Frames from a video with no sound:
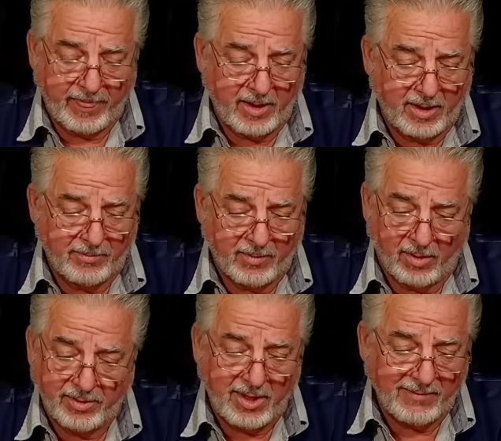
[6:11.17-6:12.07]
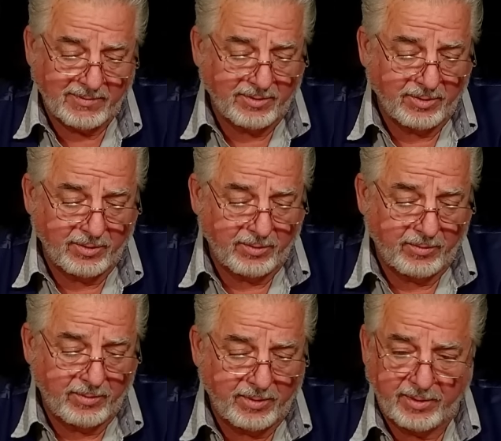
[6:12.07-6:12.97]
All you have to
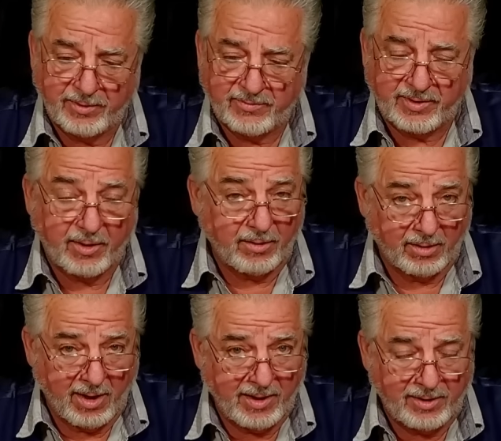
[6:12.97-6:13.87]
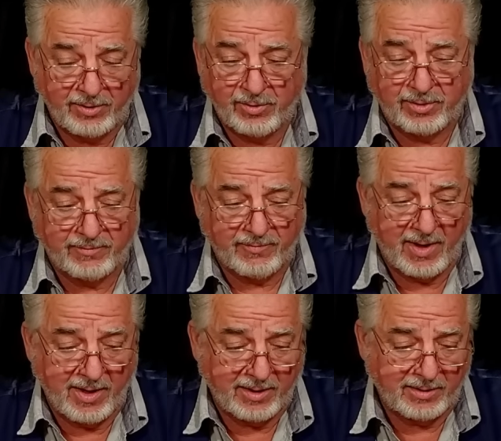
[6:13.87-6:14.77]
do is get online and you can
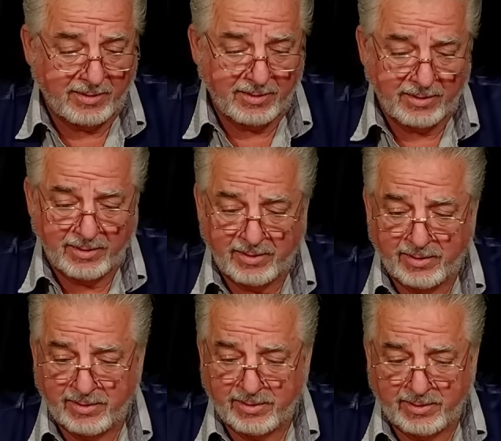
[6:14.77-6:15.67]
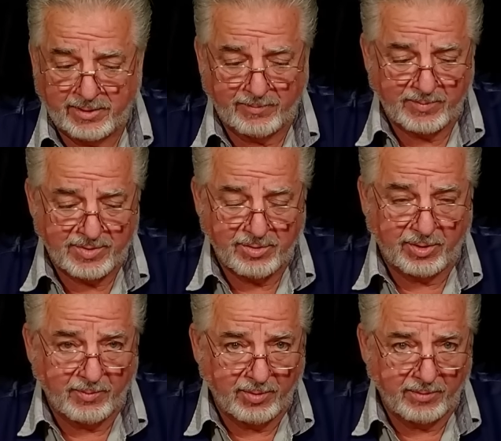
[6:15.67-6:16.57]
find
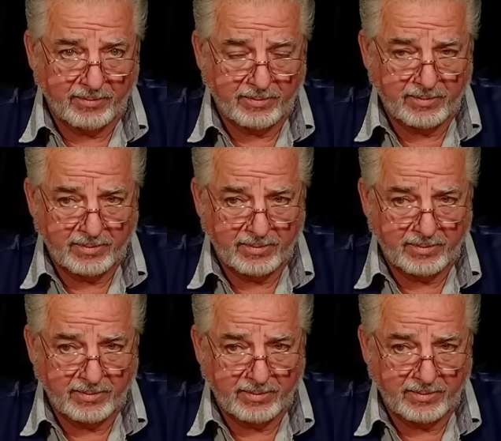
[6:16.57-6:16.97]
serial number